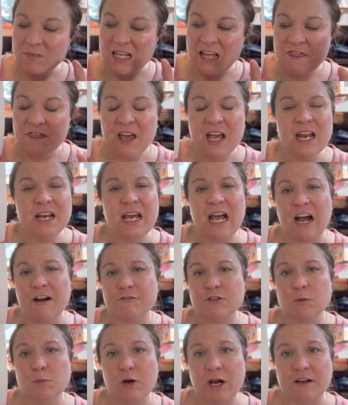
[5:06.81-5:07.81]
Then
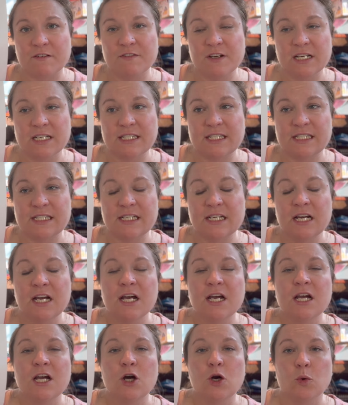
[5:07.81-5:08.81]
after breakfast,
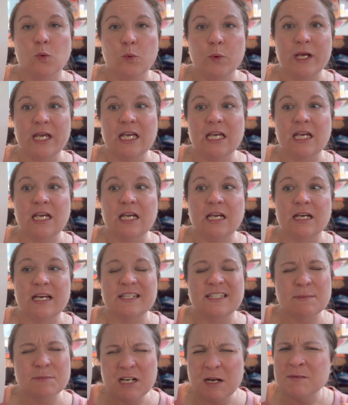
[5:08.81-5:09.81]

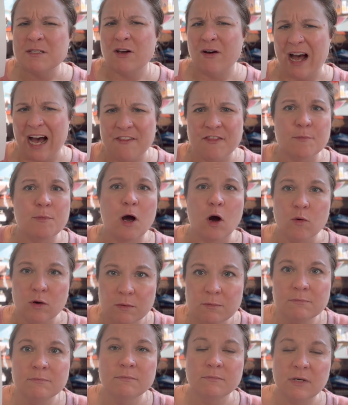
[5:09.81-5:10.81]
and sometimes I'll add the
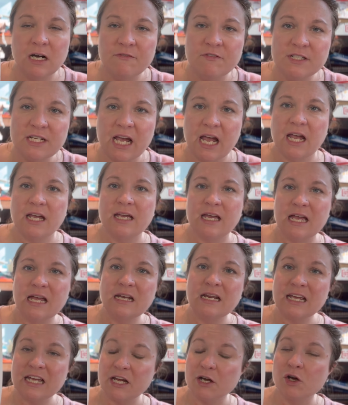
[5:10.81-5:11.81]
poem of the day in
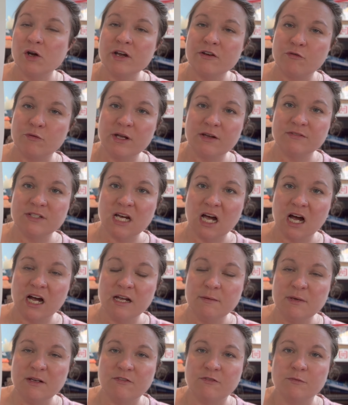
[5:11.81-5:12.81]
here if we have
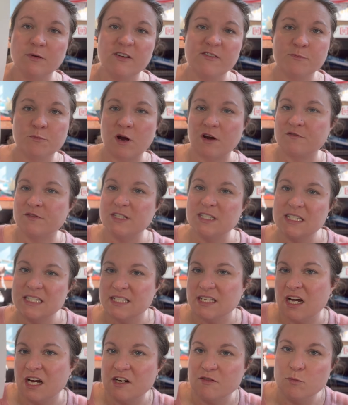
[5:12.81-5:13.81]
time, if breakfast is
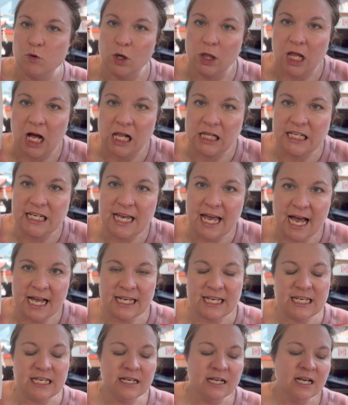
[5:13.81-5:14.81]
kind of more
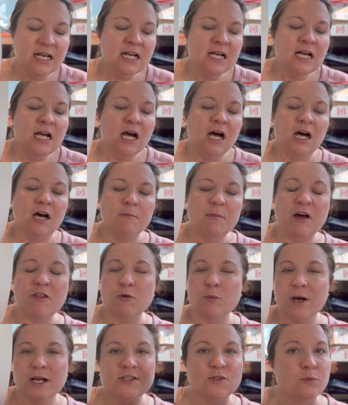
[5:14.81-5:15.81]
lollygaggy.
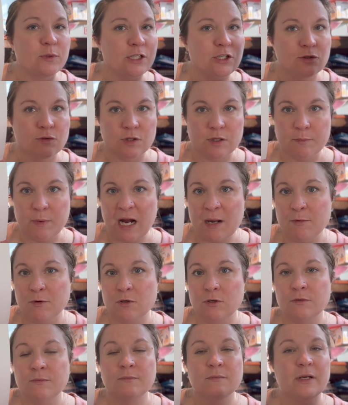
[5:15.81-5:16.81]
Otherwise, we do the
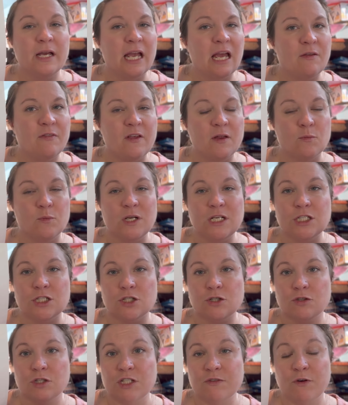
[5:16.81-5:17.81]
Bible and then we
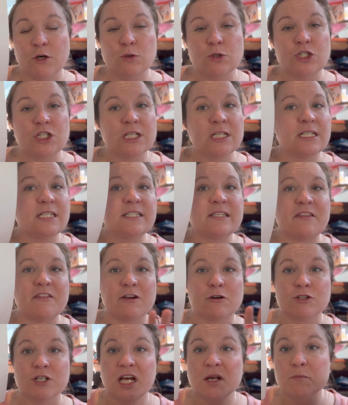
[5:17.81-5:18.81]
do the devotions.
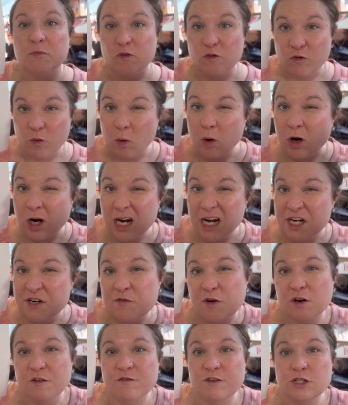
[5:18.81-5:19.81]
They're done before kind of
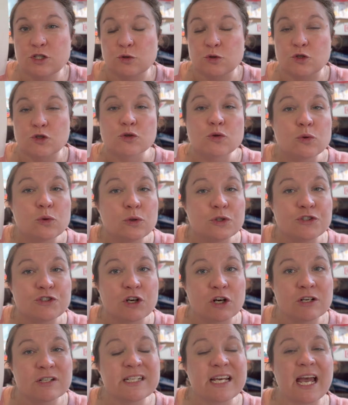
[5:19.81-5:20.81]
our official school
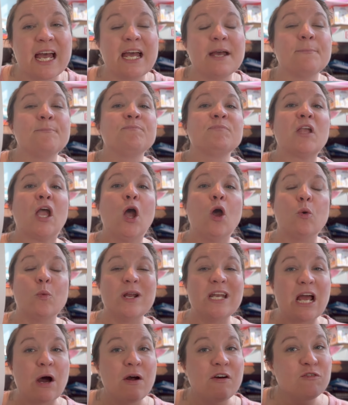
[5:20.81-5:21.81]
start day.
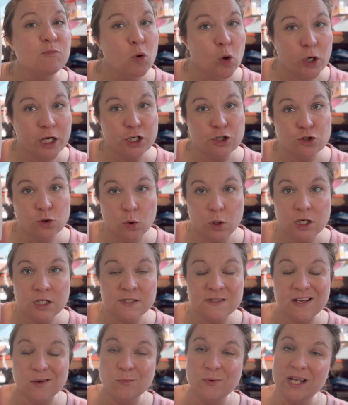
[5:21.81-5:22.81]
We now have morning
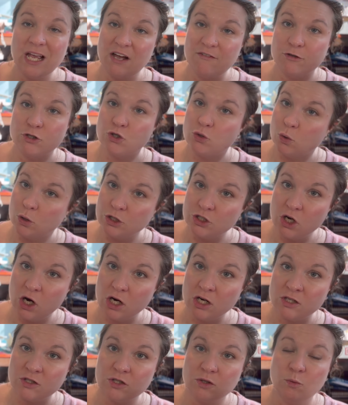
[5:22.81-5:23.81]
chores and we have a chore
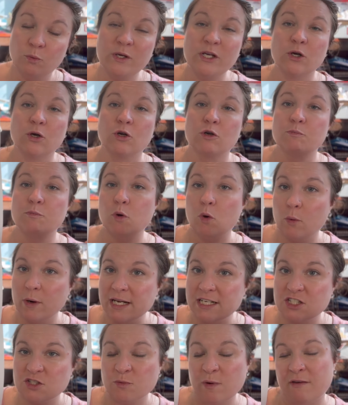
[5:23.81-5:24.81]
chart. We earn
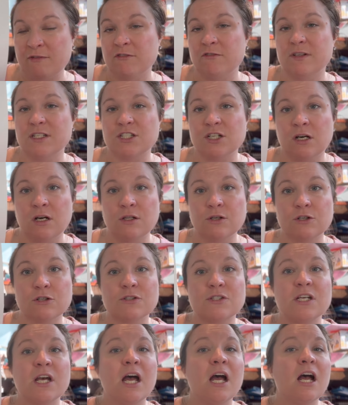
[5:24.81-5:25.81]
points rather than
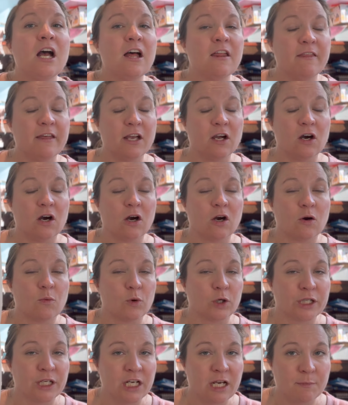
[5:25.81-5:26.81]
dollars. They are
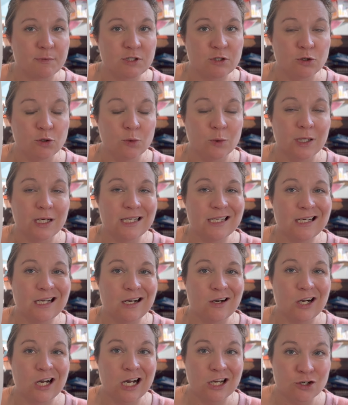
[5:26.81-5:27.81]
working up to
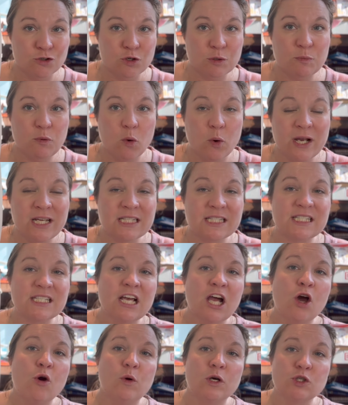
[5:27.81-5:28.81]
100 points,
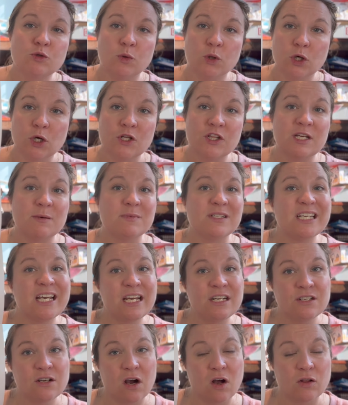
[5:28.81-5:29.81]
which will earn them
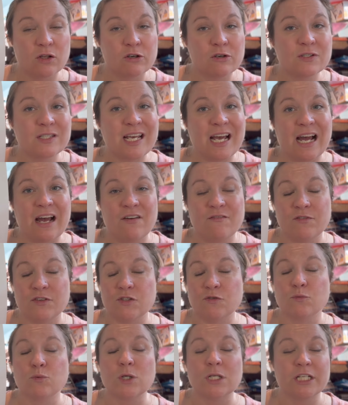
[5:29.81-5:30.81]
$10 at
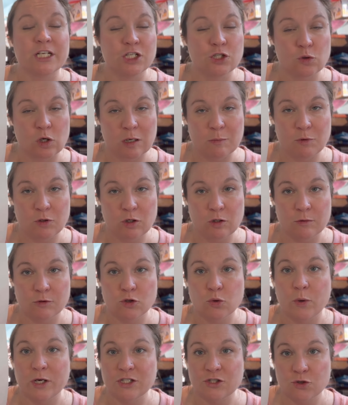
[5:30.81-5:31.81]
this really adorable
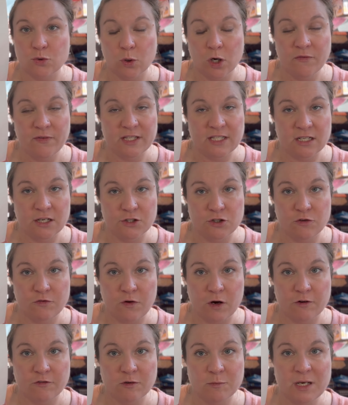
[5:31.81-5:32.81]
toy store that's not too
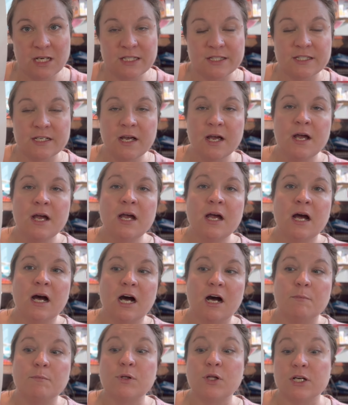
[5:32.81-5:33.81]
far from us,
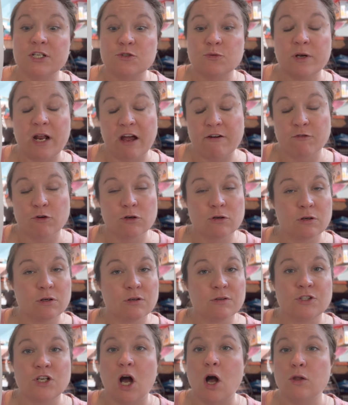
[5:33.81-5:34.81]
plus
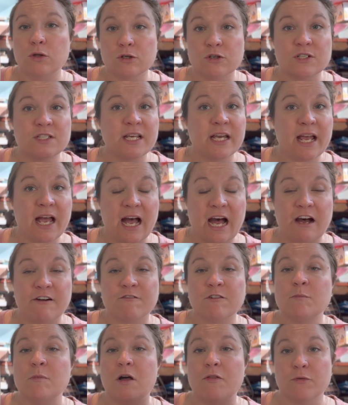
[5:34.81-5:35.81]
whatever dollars they have
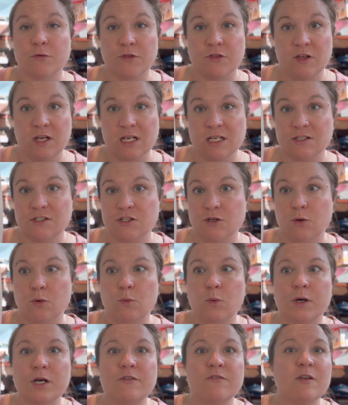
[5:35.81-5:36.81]
from other things. So
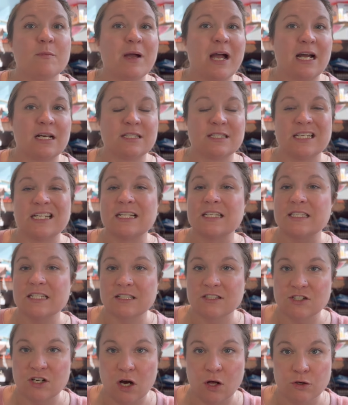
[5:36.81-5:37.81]
one of them has like
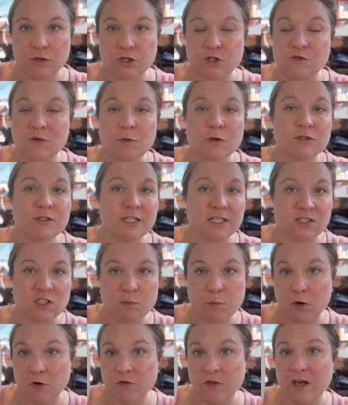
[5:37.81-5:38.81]
$6 from her 6th
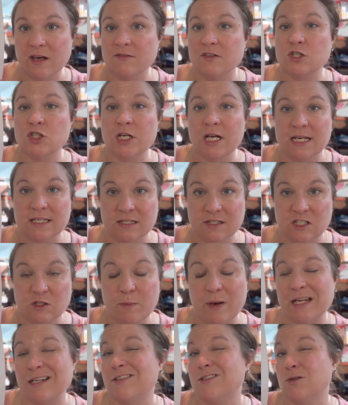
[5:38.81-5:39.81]
birthday that she hasn't
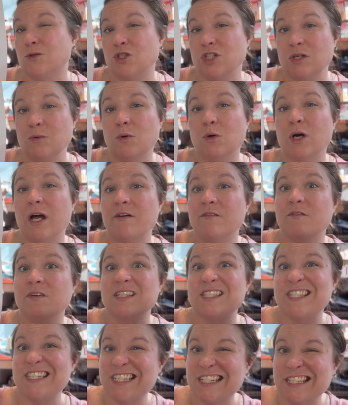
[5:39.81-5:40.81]
spent. So she will have
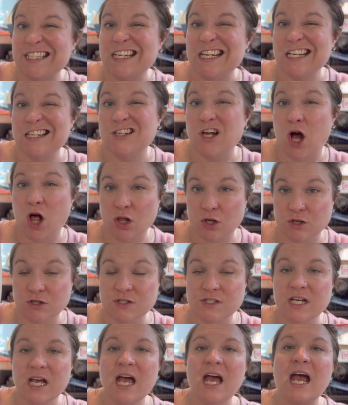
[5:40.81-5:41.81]

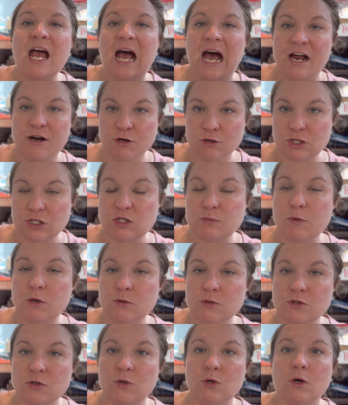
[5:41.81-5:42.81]
$16 at her
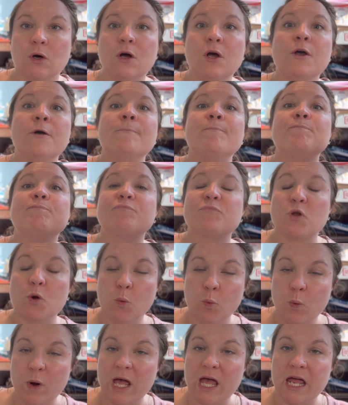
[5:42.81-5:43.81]
disposal
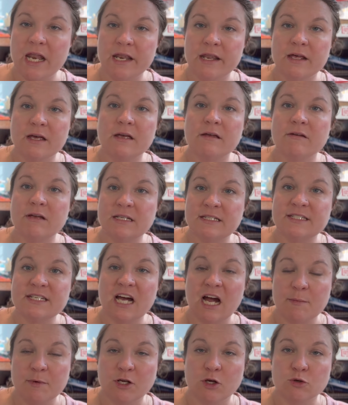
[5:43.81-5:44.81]
when it's
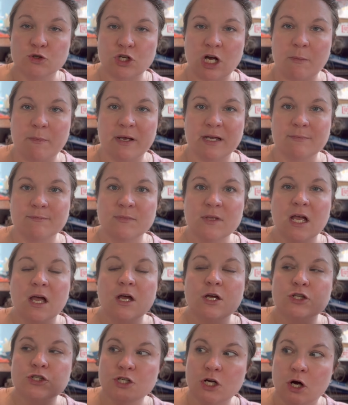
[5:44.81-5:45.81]
time to go shopping.
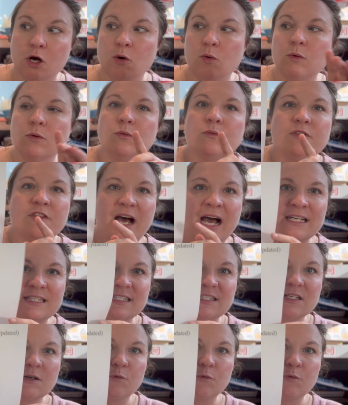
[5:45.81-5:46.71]
So that's